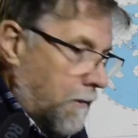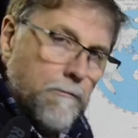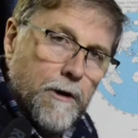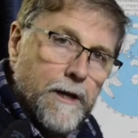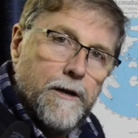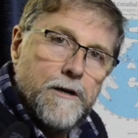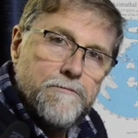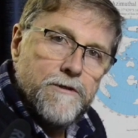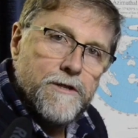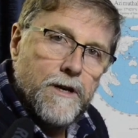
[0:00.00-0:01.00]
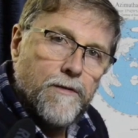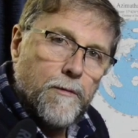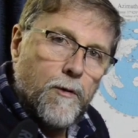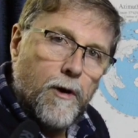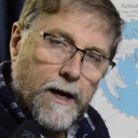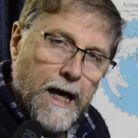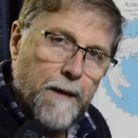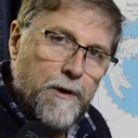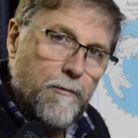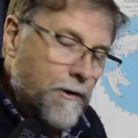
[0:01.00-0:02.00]
really nice receiver. Quite
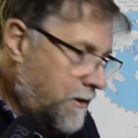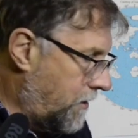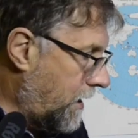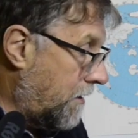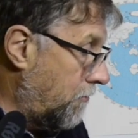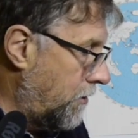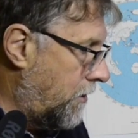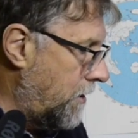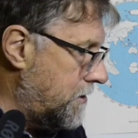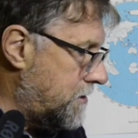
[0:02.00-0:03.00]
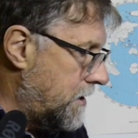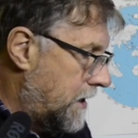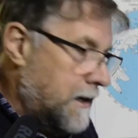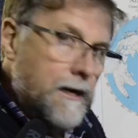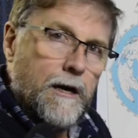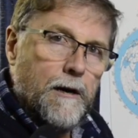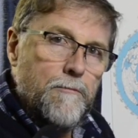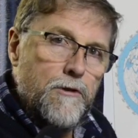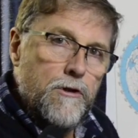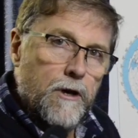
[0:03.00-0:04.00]
happy with this.
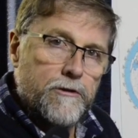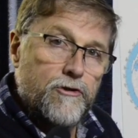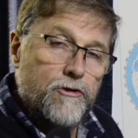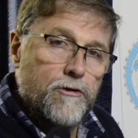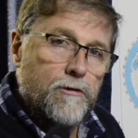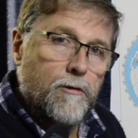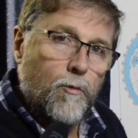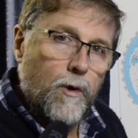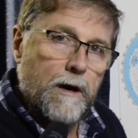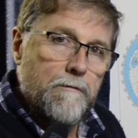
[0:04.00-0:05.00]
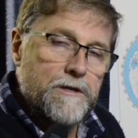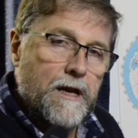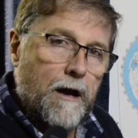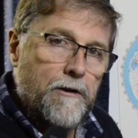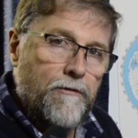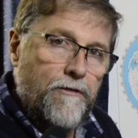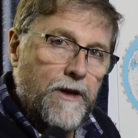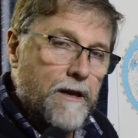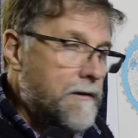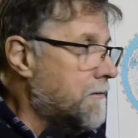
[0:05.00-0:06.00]
I'm not sure where it's going to
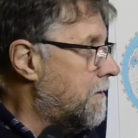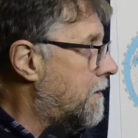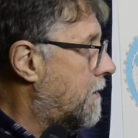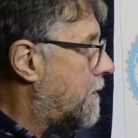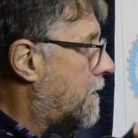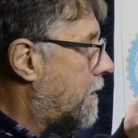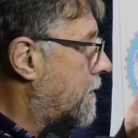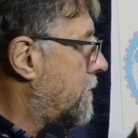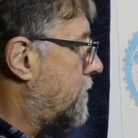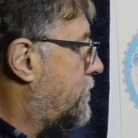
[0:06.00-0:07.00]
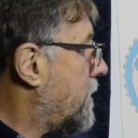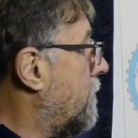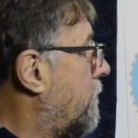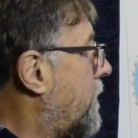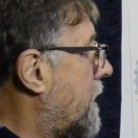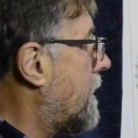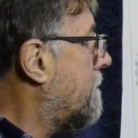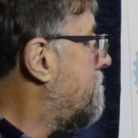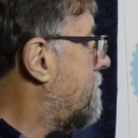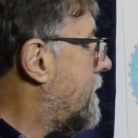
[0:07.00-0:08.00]
fit on the shelf here.
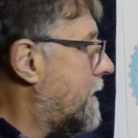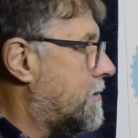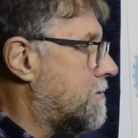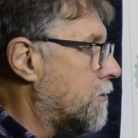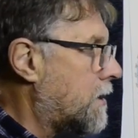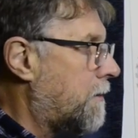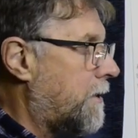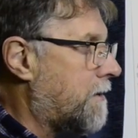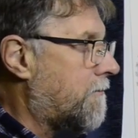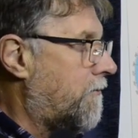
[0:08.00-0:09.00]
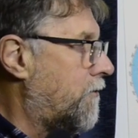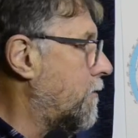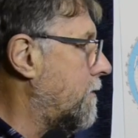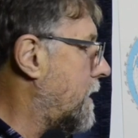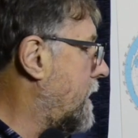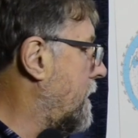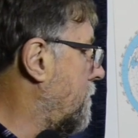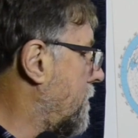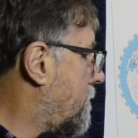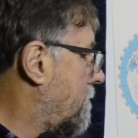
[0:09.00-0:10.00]
It's looking a bit full here
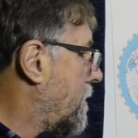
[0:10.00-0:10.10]
with